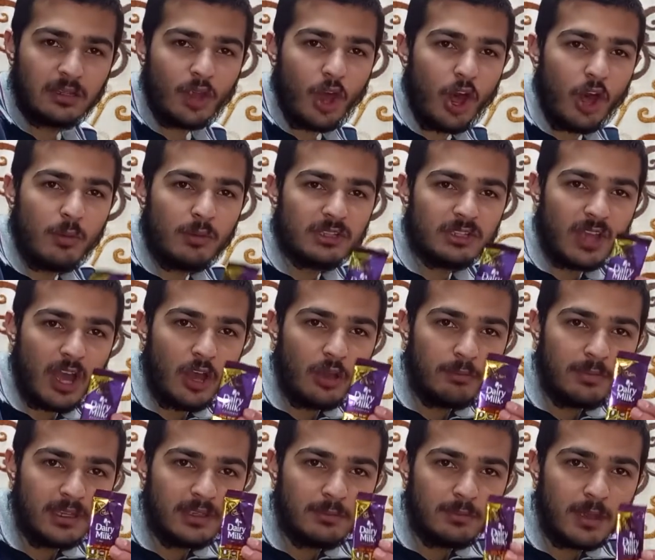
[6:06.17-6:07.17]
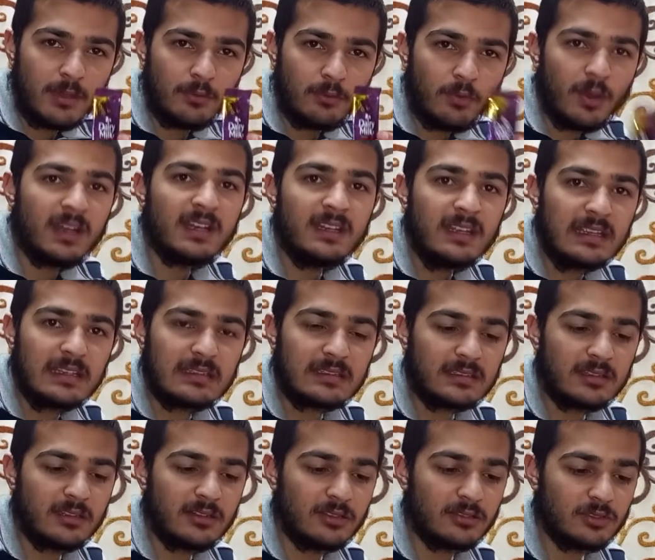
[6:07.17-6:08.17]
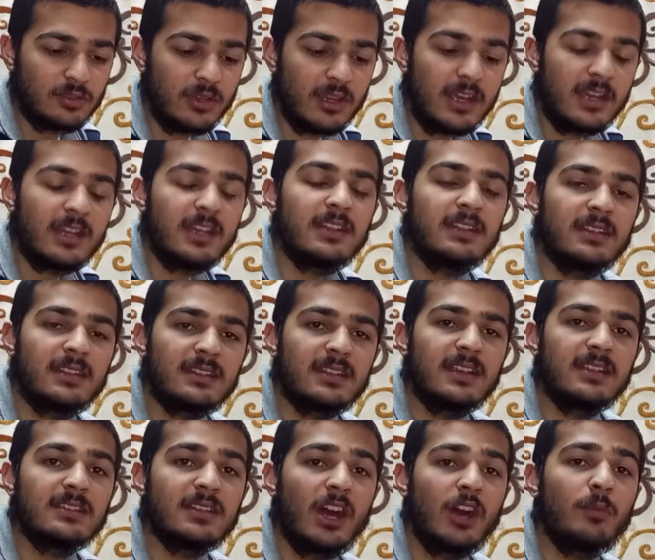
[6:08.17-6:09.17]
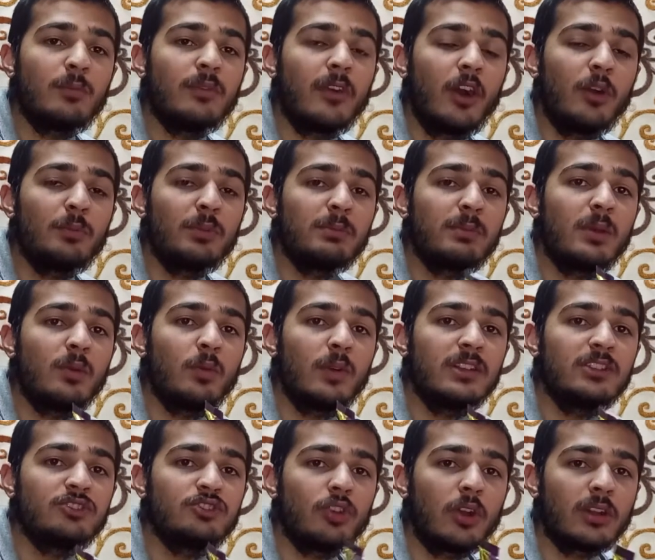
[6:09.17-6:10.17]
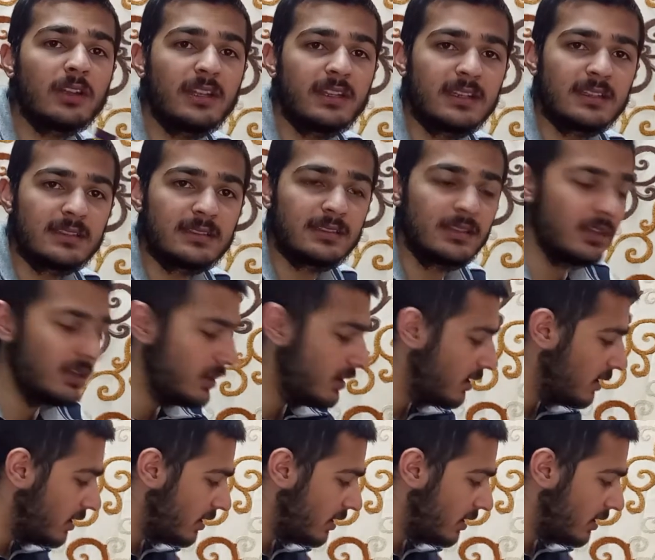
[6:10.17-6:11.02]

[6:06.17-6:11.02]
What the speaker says: So how big my 1 is. So here in this case, how big my 1 chocolate is.